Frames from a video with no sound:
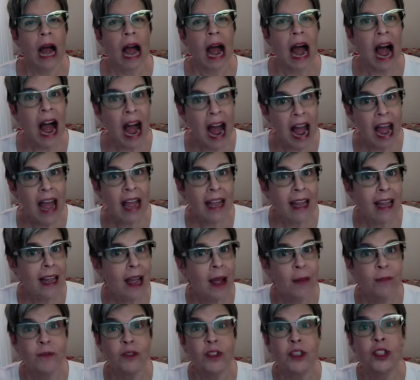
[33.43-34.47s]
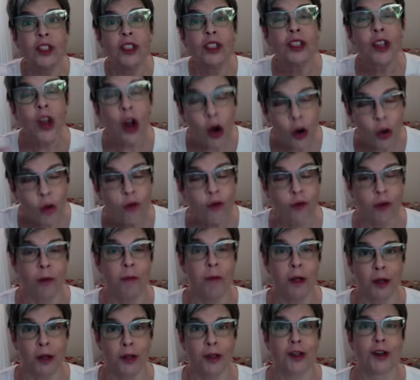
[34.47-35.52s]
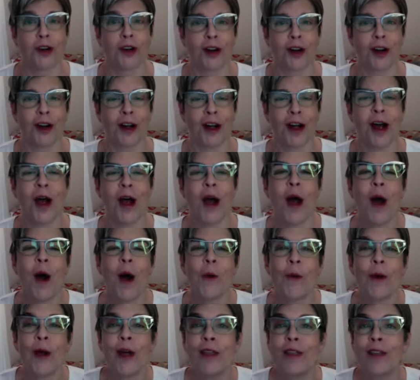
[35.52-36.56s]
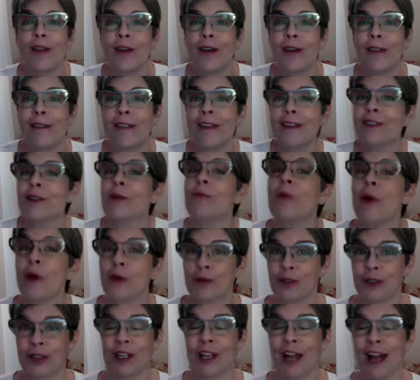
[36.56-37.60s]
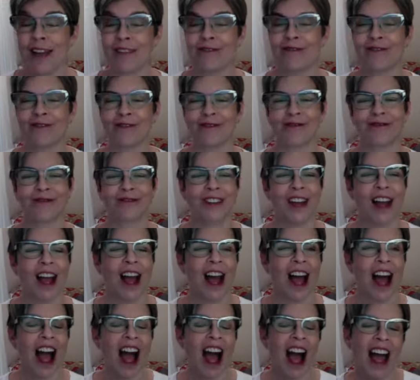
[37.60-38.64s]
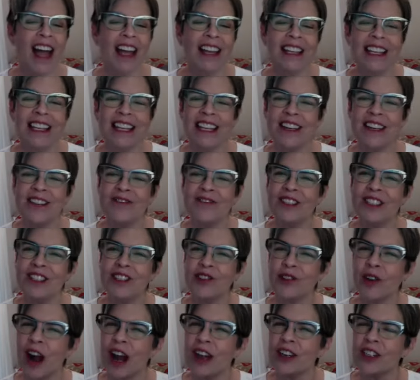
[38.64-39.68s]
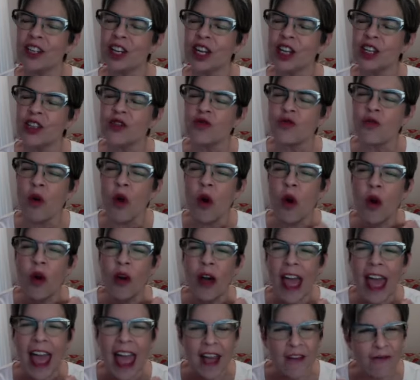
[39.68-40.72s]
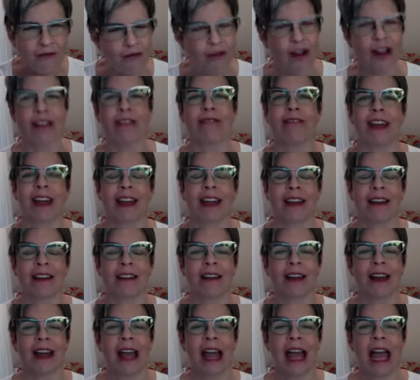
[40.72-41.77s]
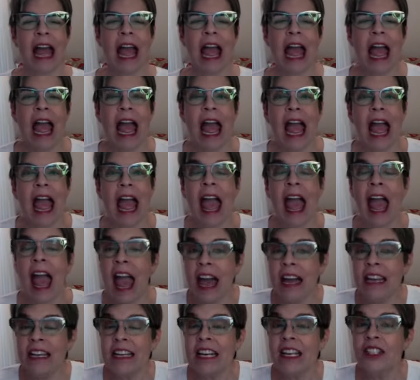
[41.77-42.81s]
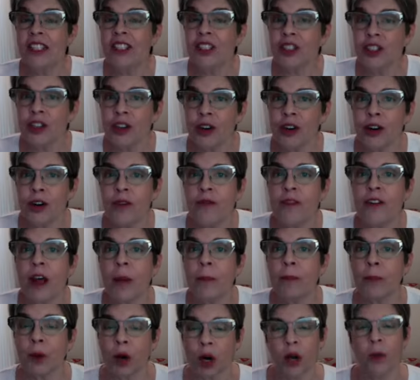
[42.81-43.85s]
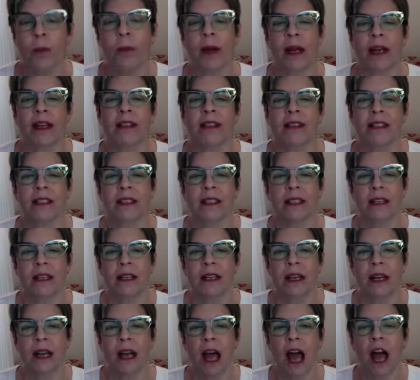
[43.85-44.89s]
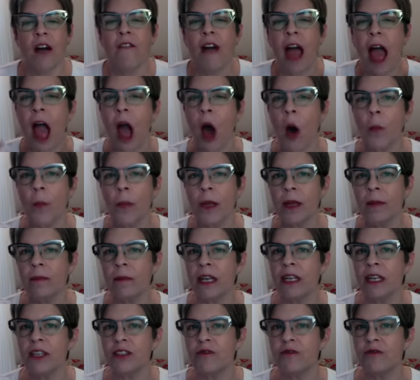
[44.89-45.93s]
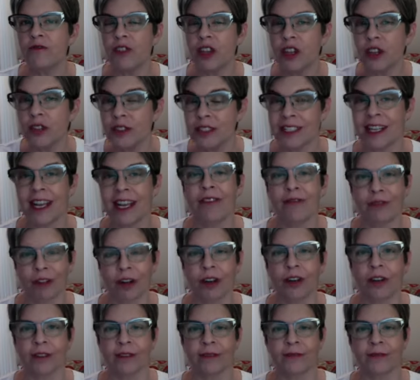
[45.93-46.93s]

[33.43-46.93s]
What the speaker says: I am so familiar with this approach to life. I lived trying to control everything, and it served a purpose of helping me to feel safer.